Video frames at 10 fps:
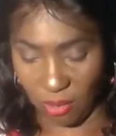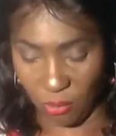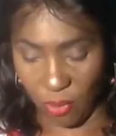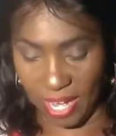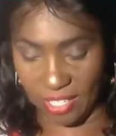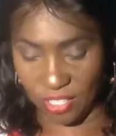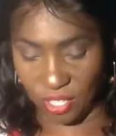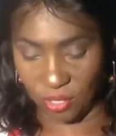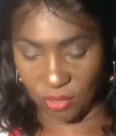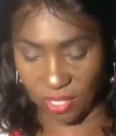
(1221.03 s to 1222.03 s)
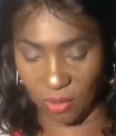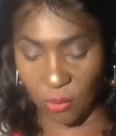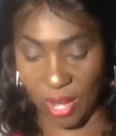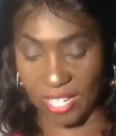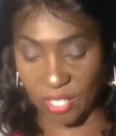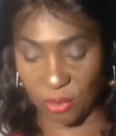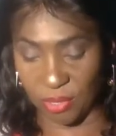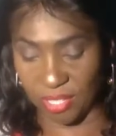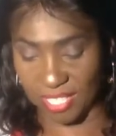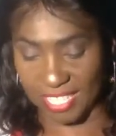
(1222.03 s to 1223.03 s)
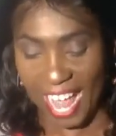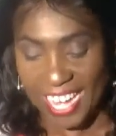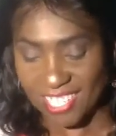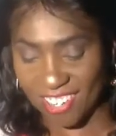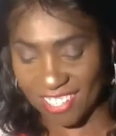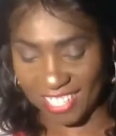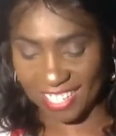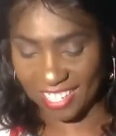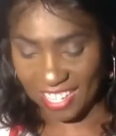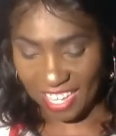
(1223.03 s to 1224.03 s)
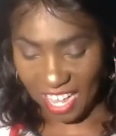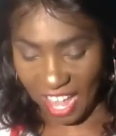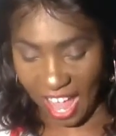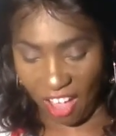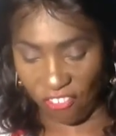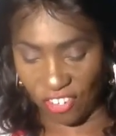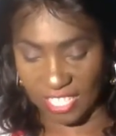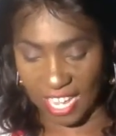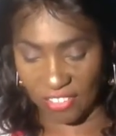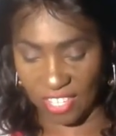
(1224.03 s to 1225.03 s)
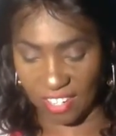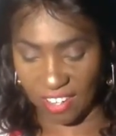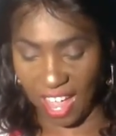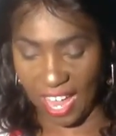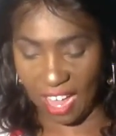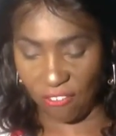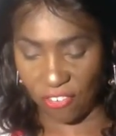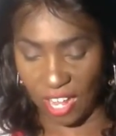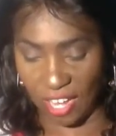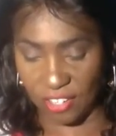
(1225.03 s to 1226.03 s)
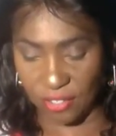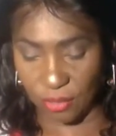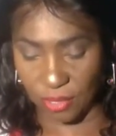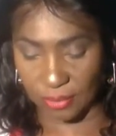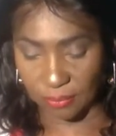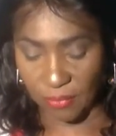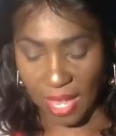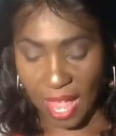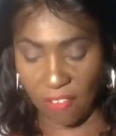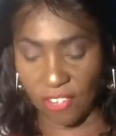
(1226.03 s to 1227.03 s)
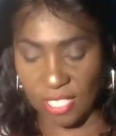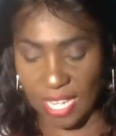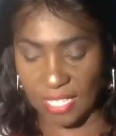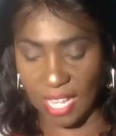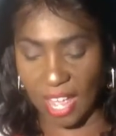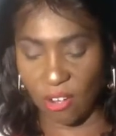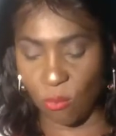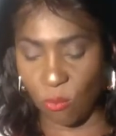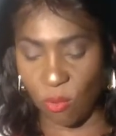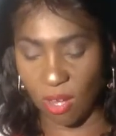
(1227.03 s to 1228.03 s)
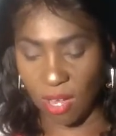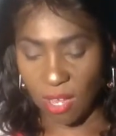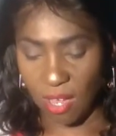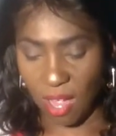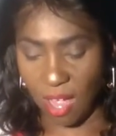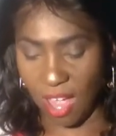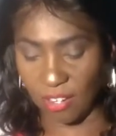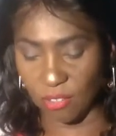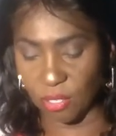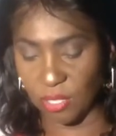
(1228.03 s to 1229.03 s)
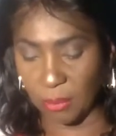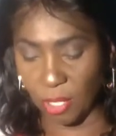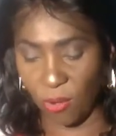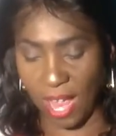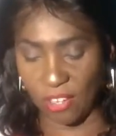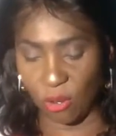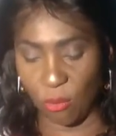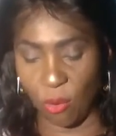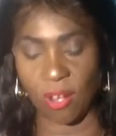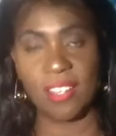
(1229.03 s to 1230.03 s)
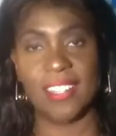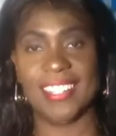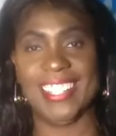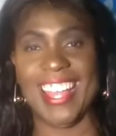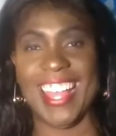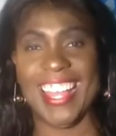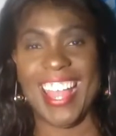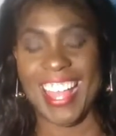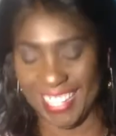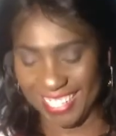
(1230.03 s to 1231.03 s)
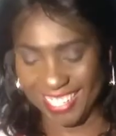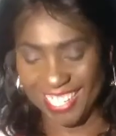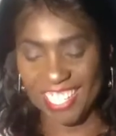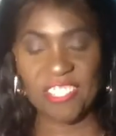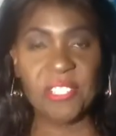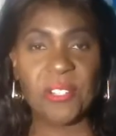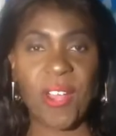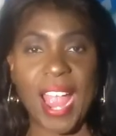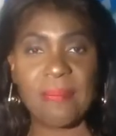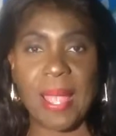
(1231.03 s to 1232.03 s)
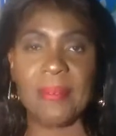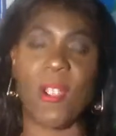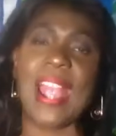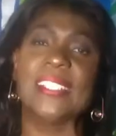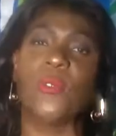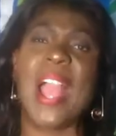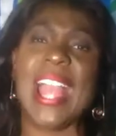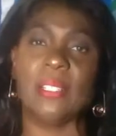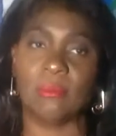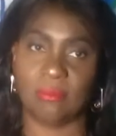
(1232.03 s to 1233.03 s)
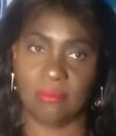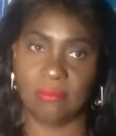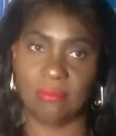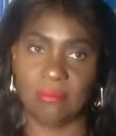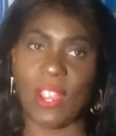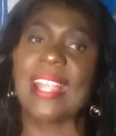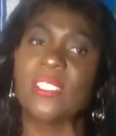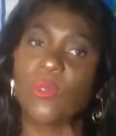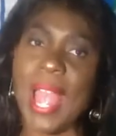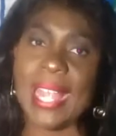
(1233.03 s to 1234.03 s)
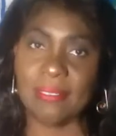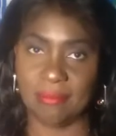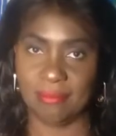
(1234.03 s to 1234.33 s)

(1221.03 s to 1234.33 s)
Way too real says hi, Shirley. Alfred's out there. Hi, Alfred. How you doing? Alfred says I don't do Democrat no more. You don't do crack, baby. Crack is whack. Crack is whack.